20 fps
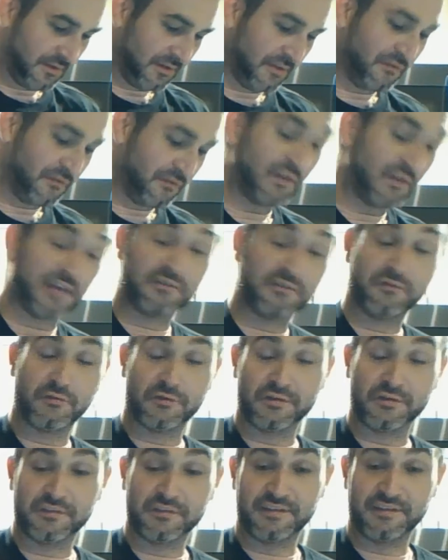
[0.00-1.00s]
If you like
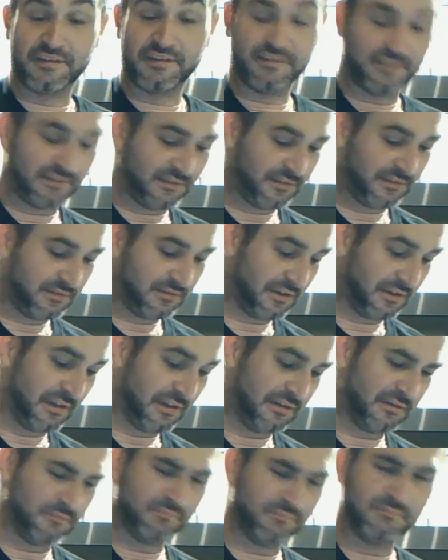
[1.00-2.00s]
floral scents
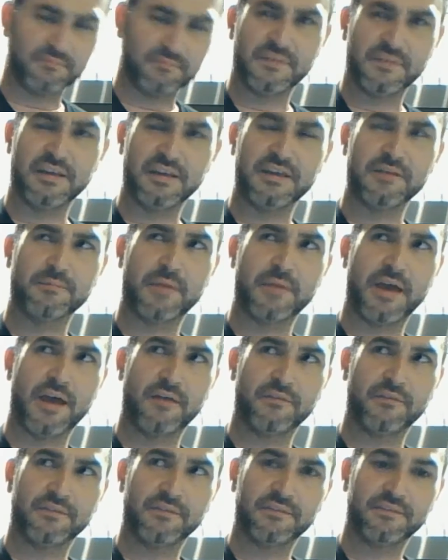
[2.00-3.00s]
and taking
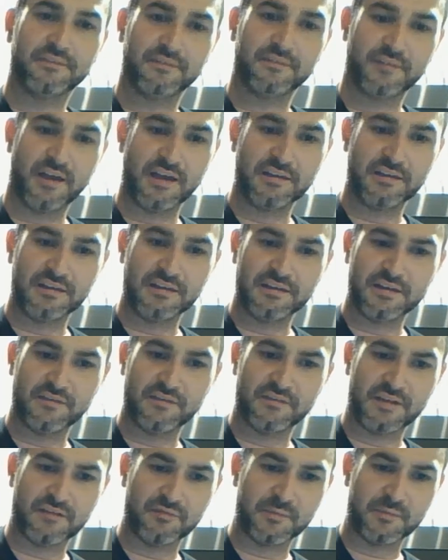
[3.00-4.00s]
baths. Oddly enough,
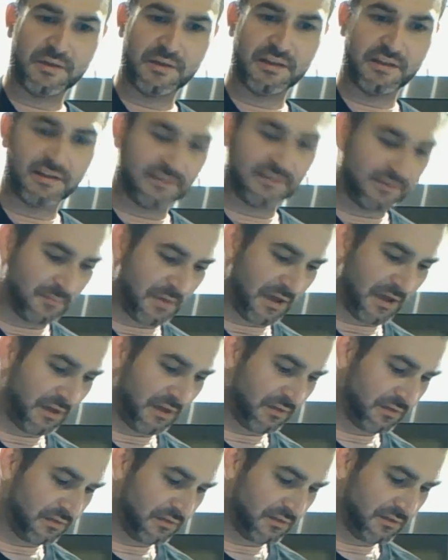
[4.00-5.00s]
not everybody likes a bath.
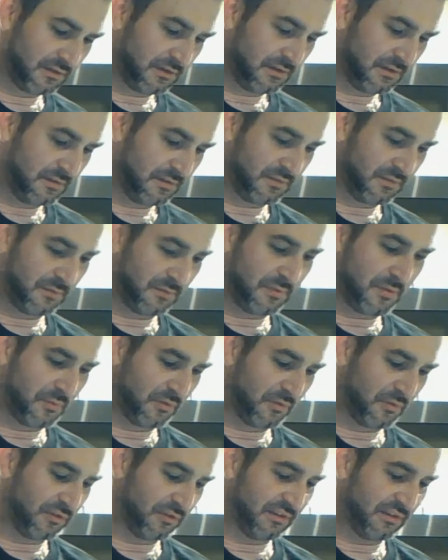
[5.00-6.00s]
And people
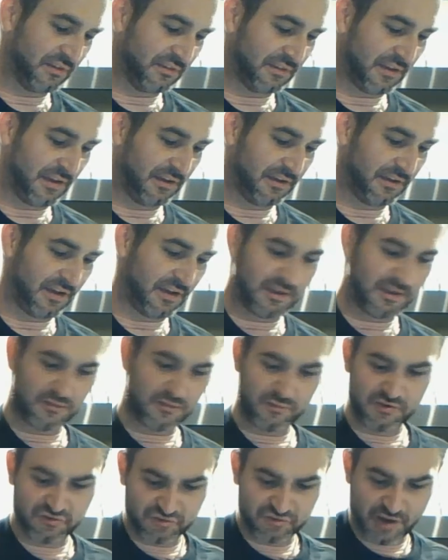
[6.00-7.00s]
were just like, I
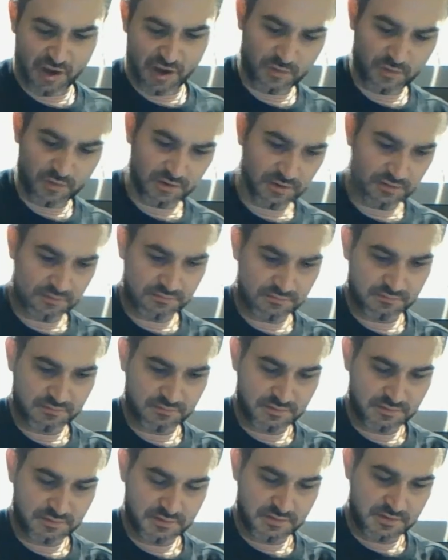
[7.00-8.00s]
only shower.
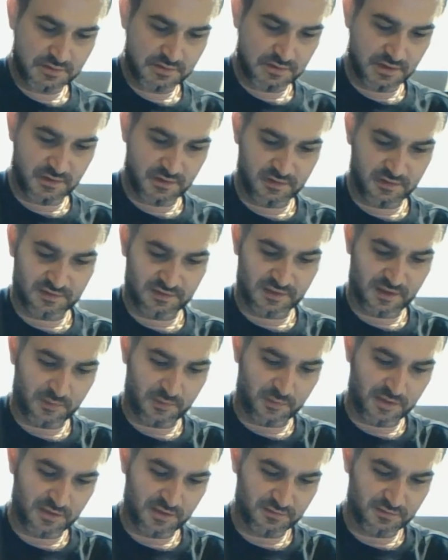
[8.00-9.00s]
I was like,
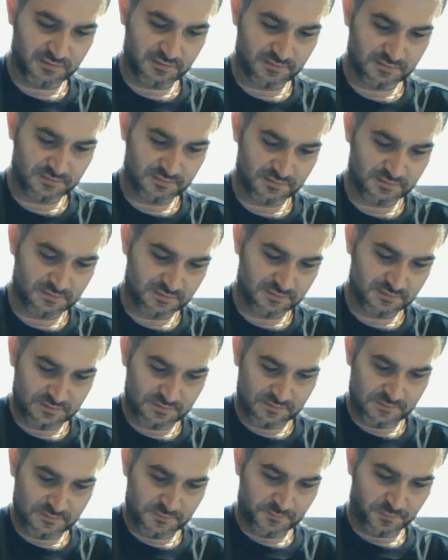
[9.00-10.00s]
well,
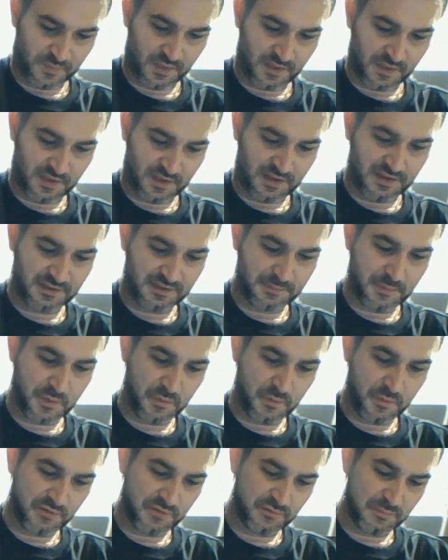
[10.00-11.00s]
I guess by
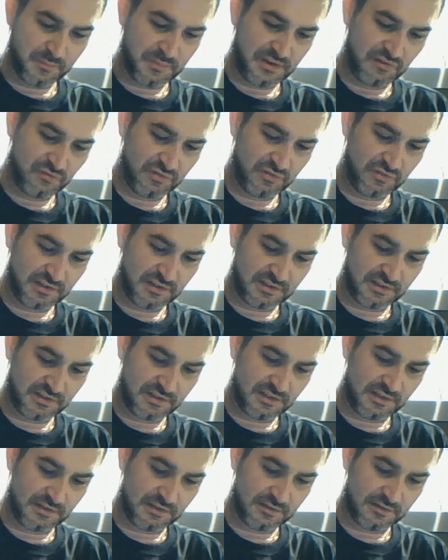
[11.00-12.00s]
whatever means you get
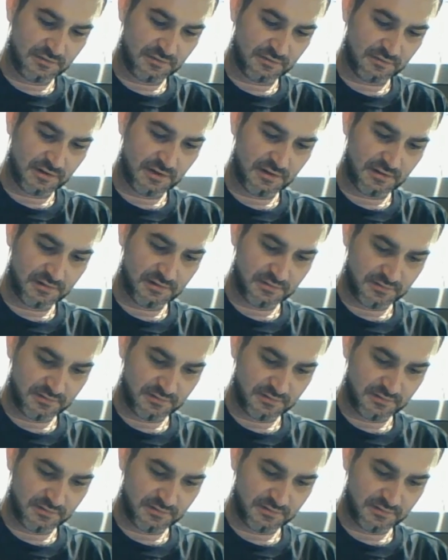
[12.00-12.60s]
clean, right?